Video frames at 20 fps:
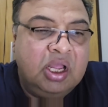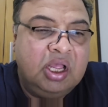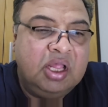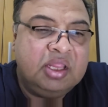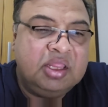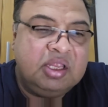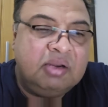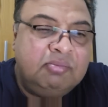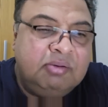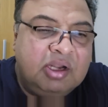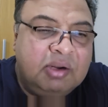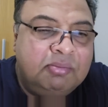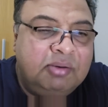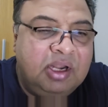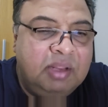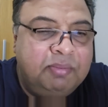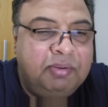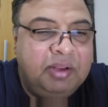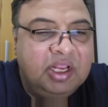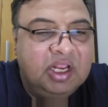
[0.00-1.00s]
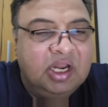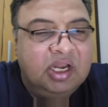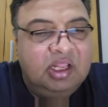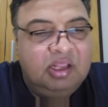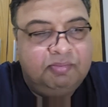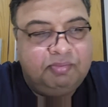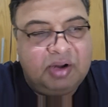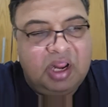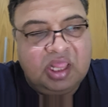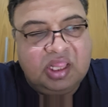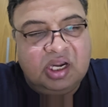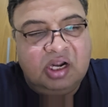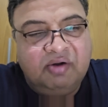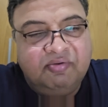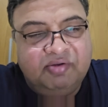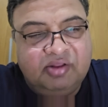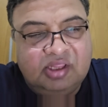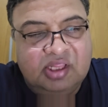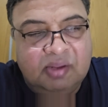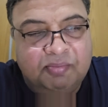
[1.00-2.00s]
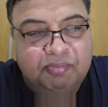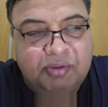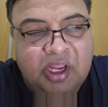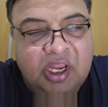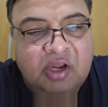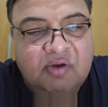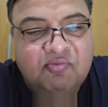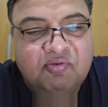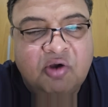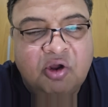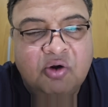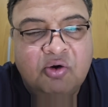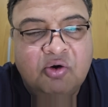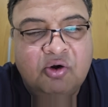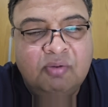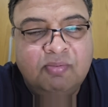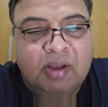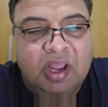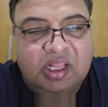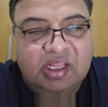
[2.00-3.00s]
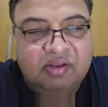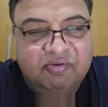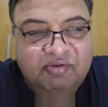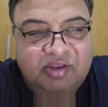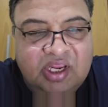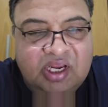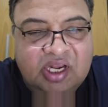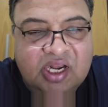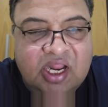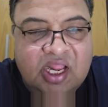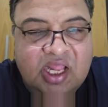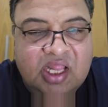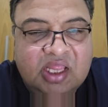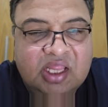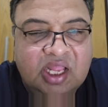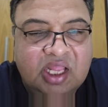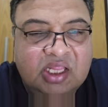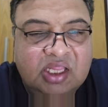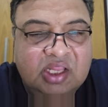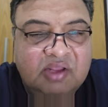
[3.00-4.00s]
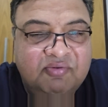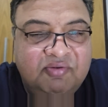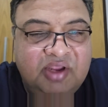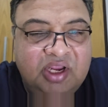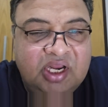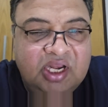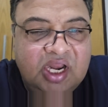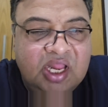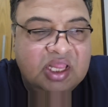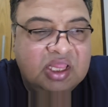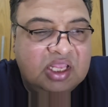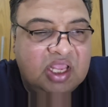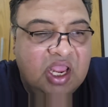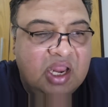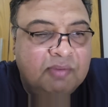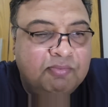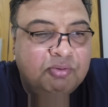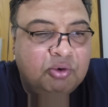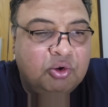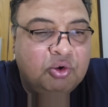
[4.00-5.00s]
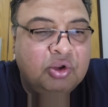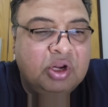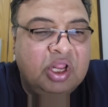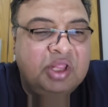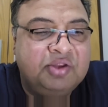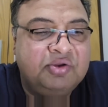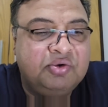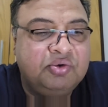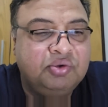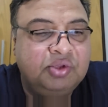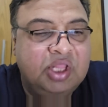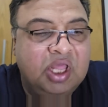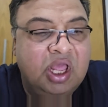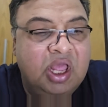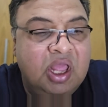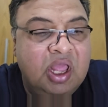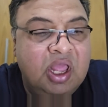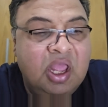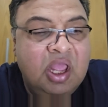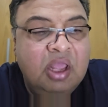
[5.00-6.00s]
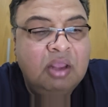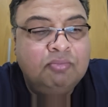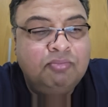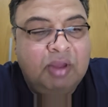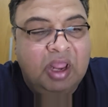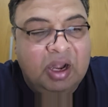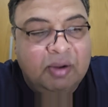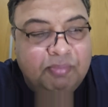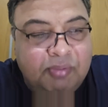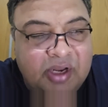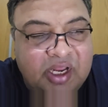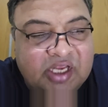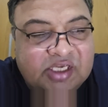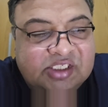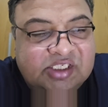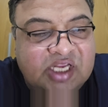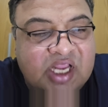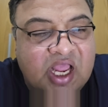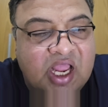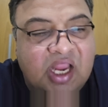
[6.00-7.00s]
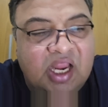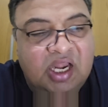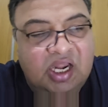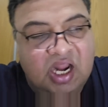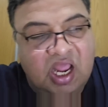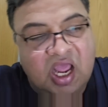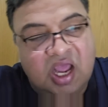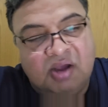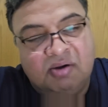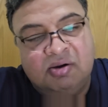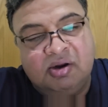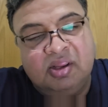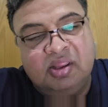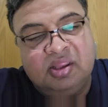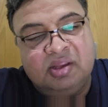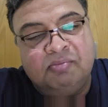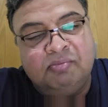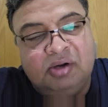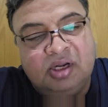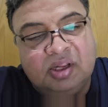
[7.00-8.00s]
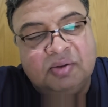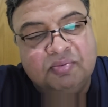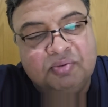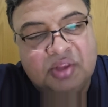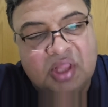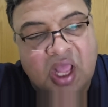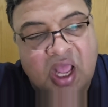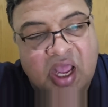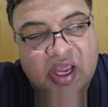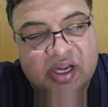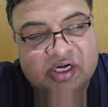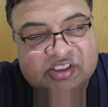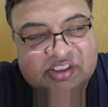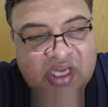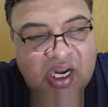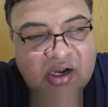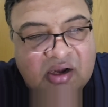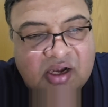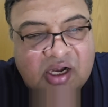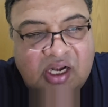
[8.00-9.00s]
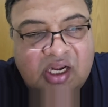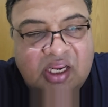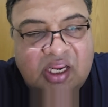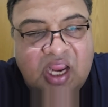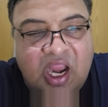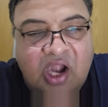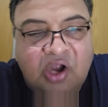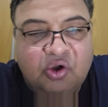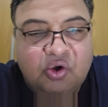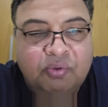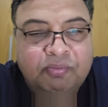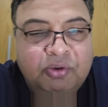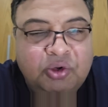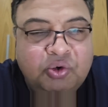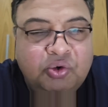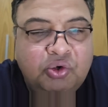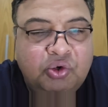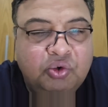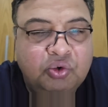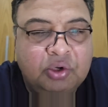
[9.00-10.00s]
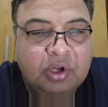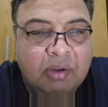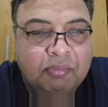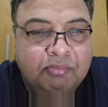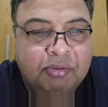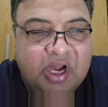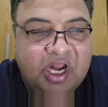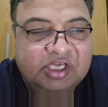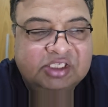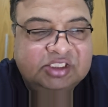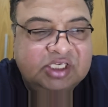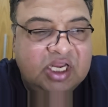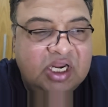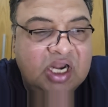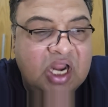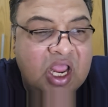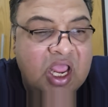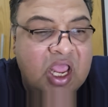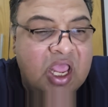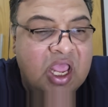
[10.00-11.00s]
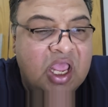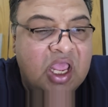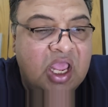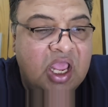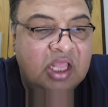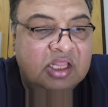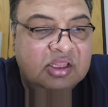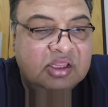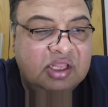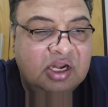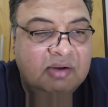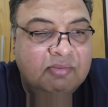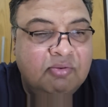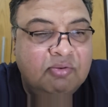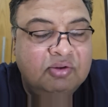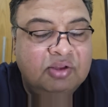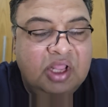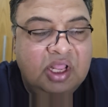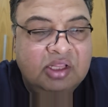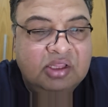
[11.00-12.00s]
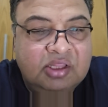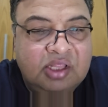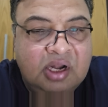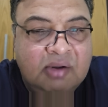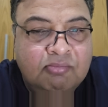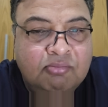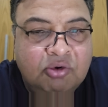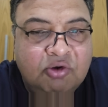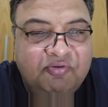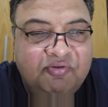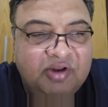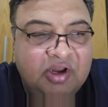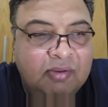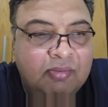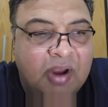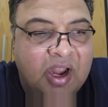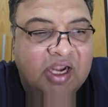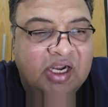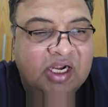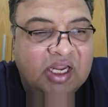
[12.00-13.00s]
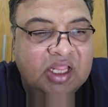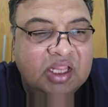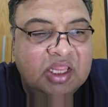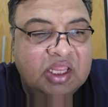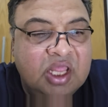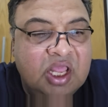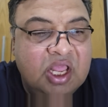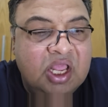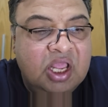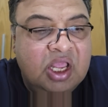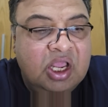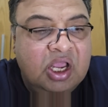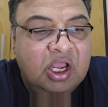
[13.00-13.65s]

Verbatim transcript: uh, symptom typically present with the pain followed by the weakness and the weakness can progress to the paraplegia in our Symptoms are generally attributed to compression and, thromb and thrombophlebitis